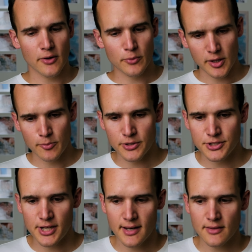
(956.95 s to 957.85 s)
I really
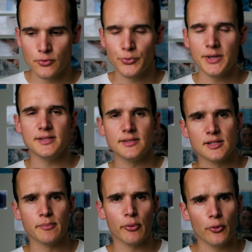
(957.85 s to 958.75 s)
appreciate it. The recent
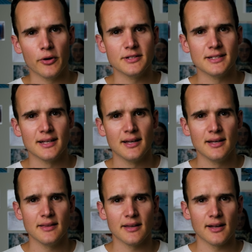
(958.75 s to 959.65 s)
support
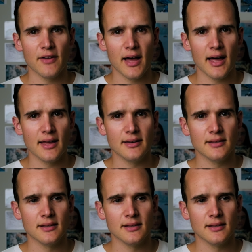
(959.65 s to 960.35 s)
that I've had